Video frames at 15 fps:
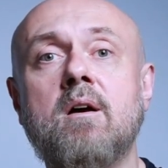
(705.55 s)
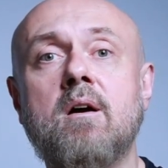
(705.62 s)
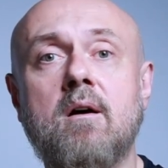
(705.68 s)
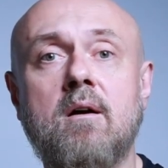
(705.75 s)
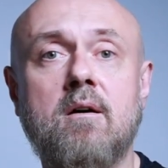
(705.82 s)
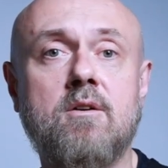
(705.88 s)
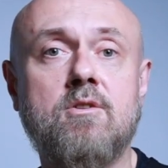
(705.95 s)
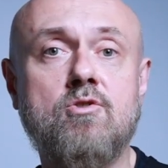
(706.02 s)

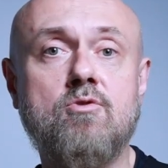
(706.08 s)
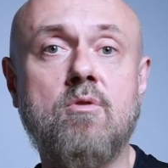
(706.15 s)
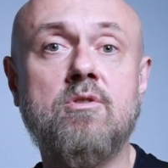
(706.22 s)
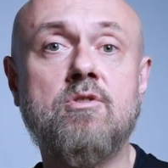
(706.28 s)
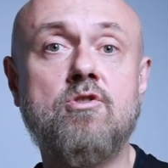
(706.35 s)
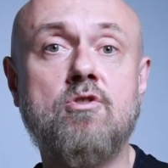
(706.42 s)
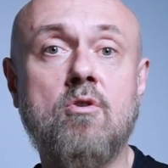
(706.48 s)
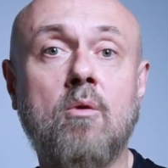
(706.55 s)

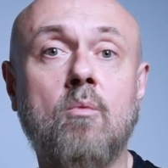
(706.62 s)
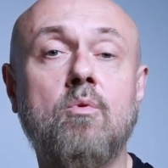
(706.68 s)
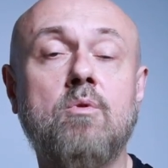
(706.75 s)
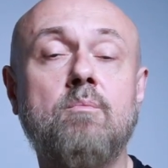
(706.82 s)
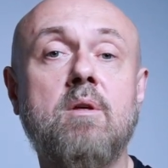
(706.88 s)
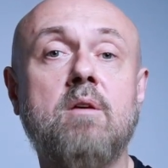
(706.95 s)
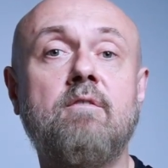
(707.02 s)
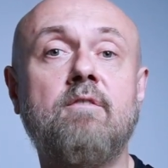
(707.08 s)
Chuanxiong
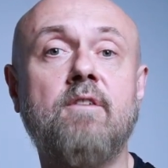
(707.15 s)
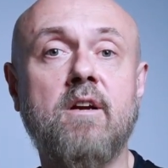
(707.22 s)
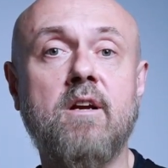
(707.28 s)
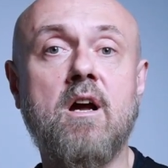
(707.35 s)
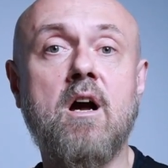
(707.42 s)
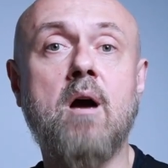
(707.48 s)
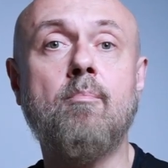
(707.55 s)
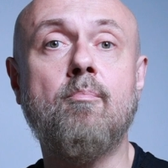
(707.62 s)
would be
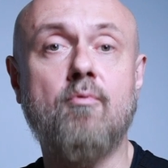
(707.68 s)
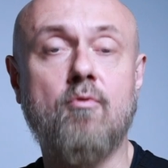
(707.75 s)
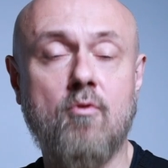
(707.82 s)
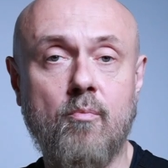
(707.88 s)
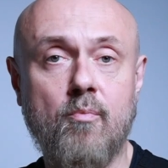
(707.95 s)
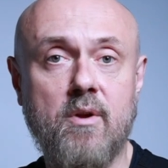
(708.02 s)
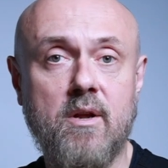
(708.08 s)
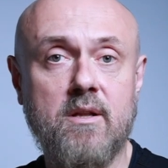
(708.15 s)
very
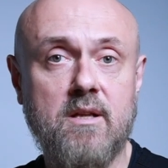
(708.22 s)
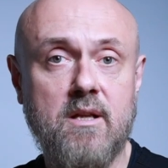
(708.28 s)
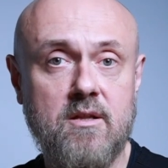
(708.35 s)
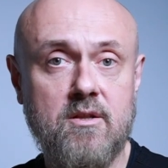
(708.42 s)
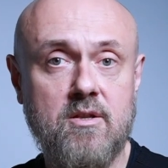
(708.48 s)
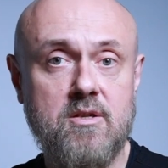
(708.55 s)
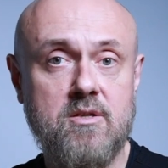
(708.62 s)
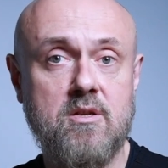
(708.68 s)
appropriate
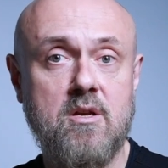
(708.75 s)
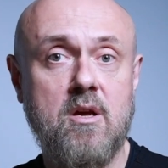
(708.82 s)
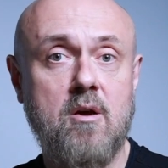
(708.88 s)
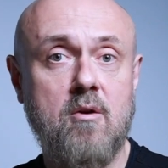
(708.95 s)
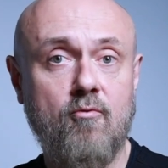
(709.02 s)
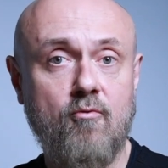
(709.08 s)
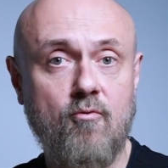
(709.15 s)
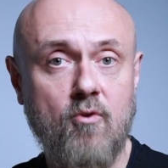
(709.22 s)
in this
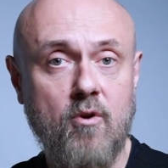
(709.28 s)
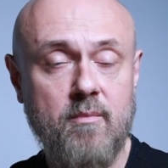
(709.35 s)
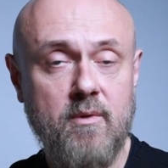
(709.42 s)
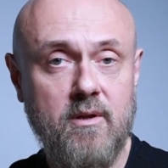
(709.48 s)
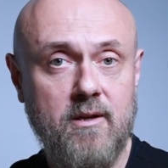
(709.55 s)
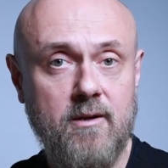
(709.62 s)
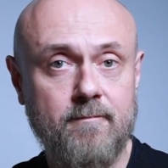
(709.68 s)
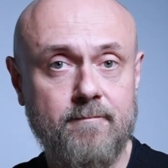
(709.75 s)

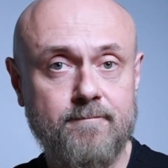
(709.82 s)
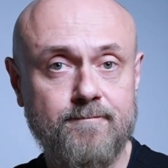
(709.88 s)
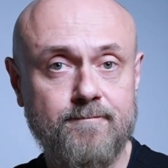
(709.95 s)
formula.